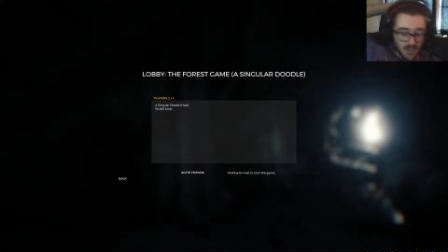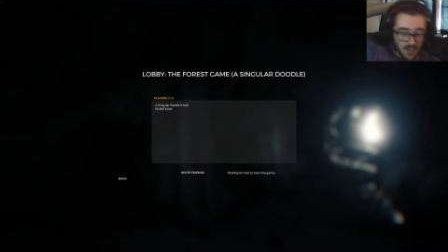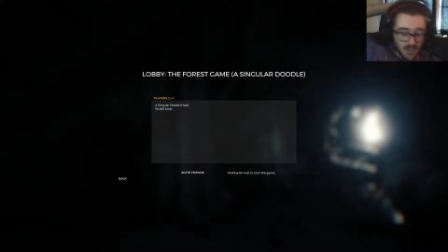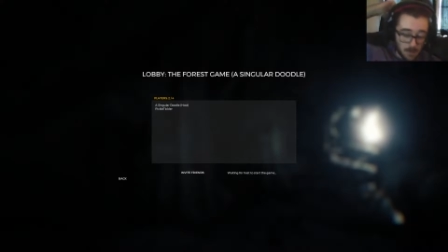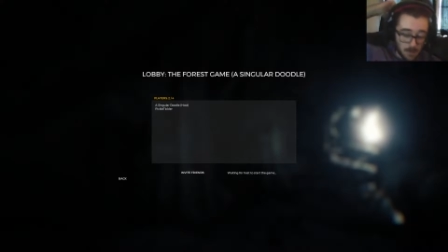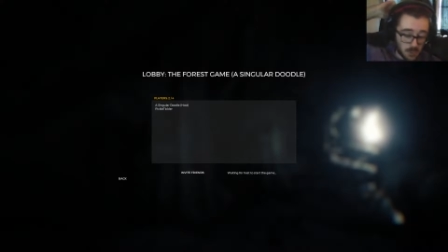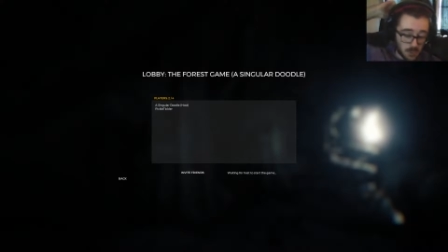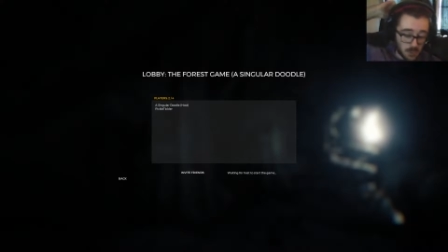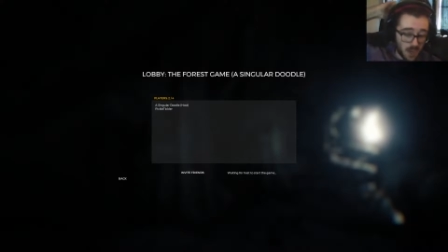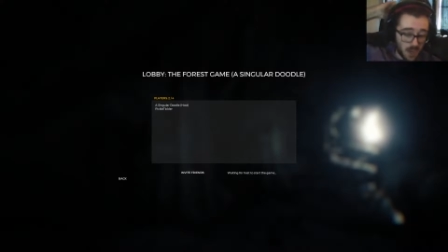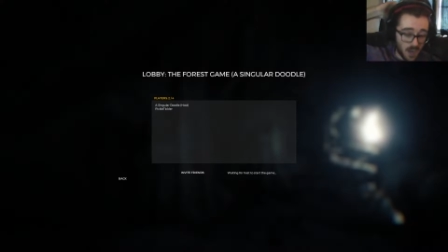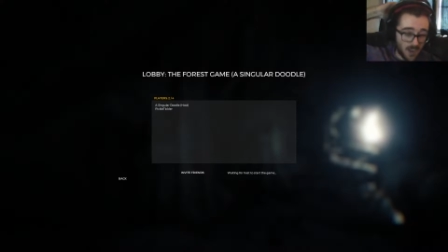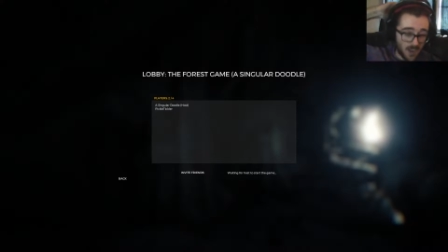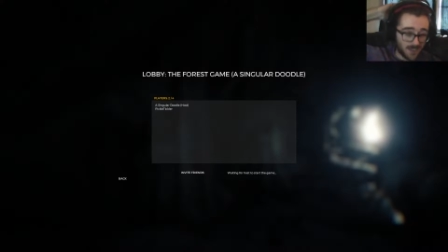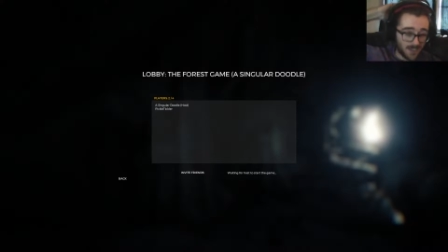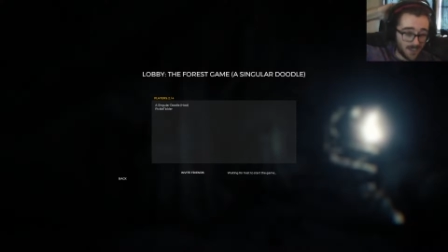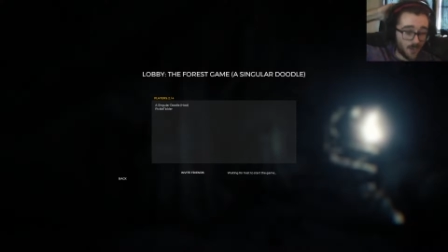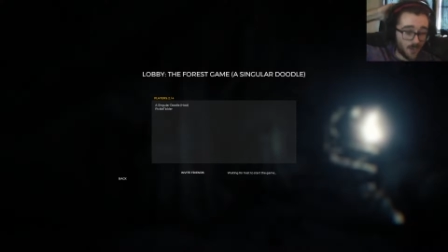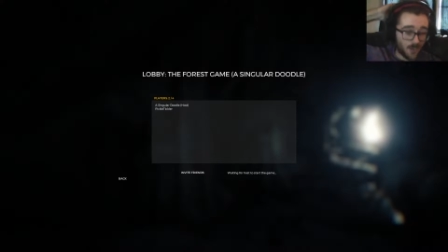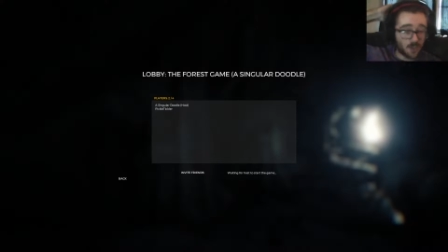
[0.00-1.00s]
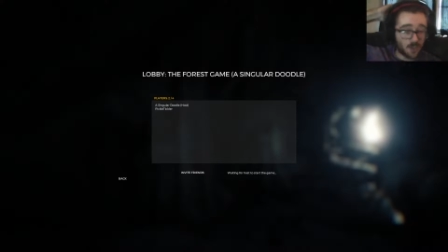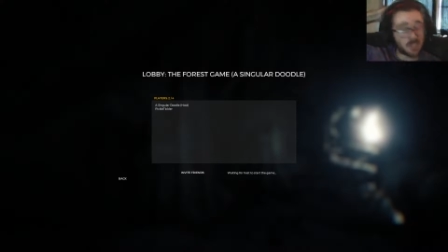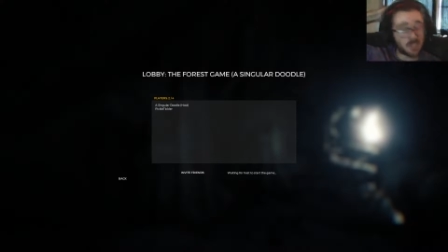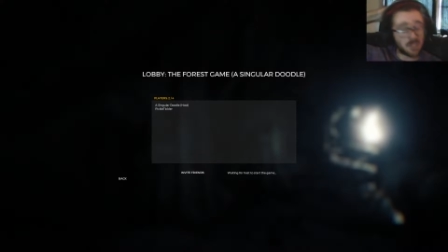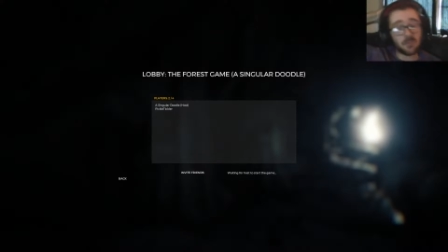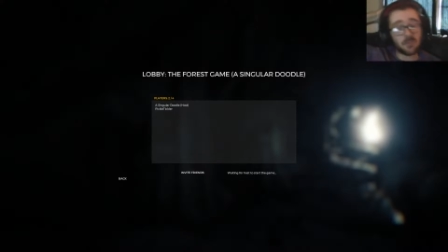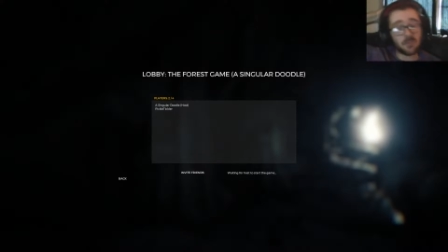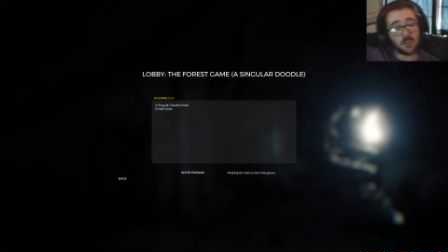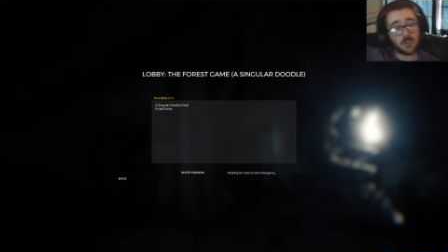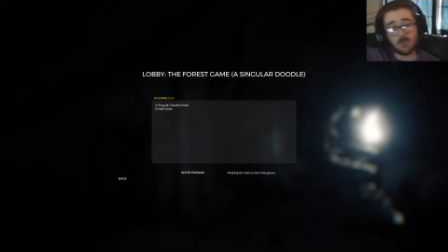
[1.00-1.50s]
named John, or
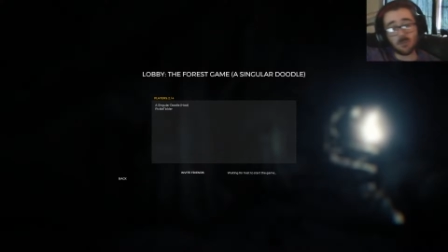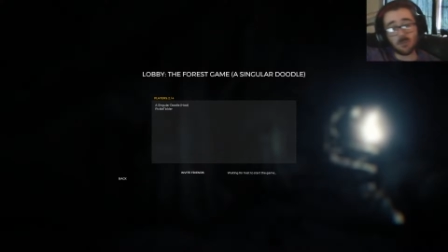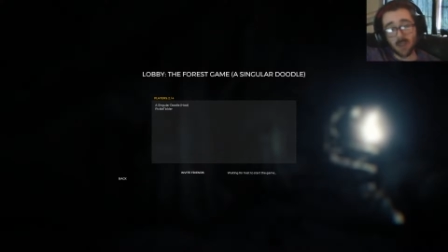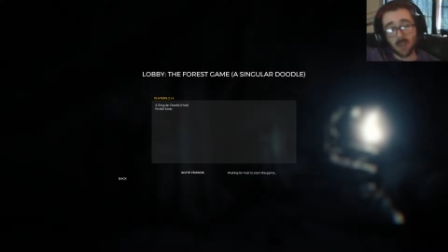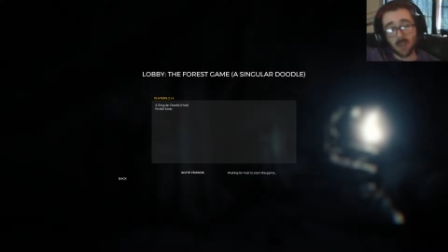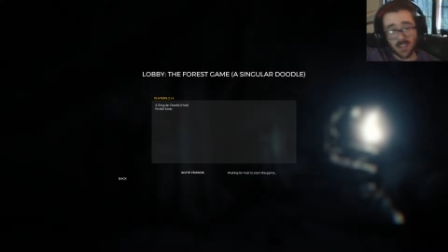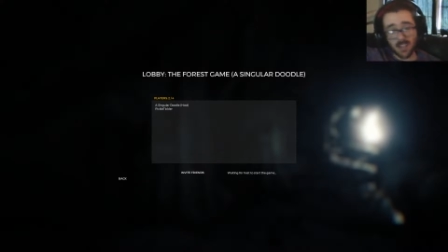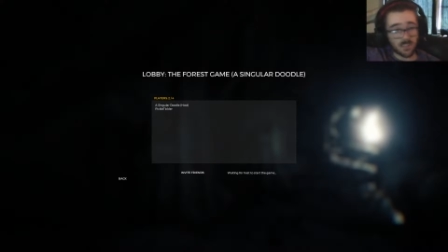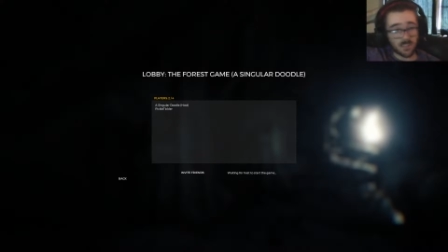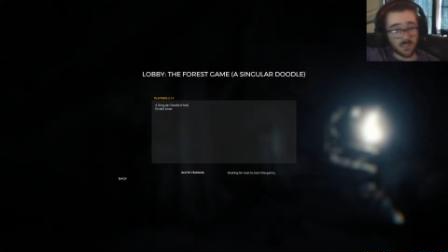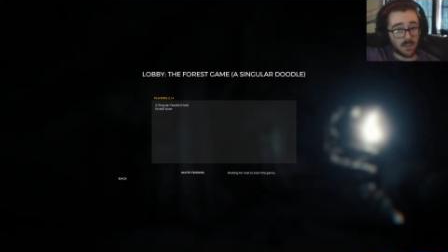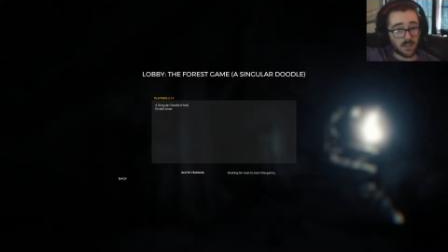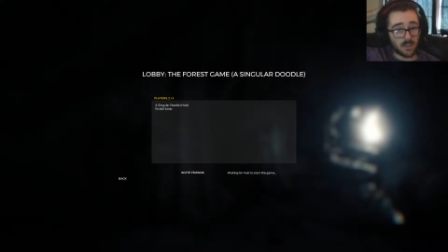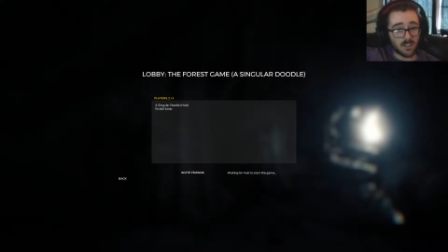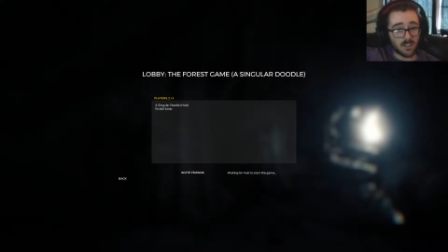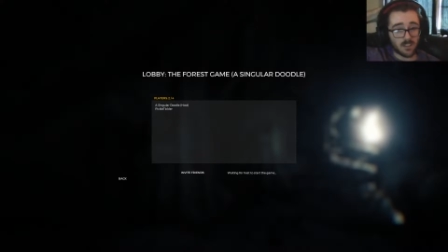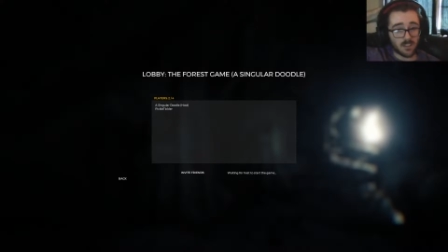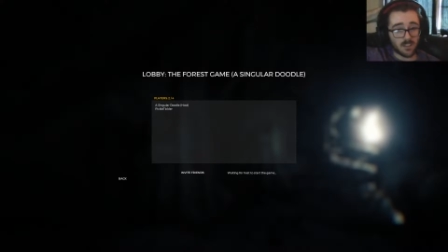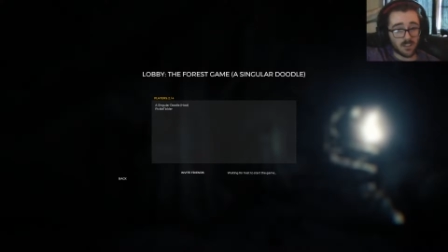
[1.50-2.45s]
some of you might actually be uh,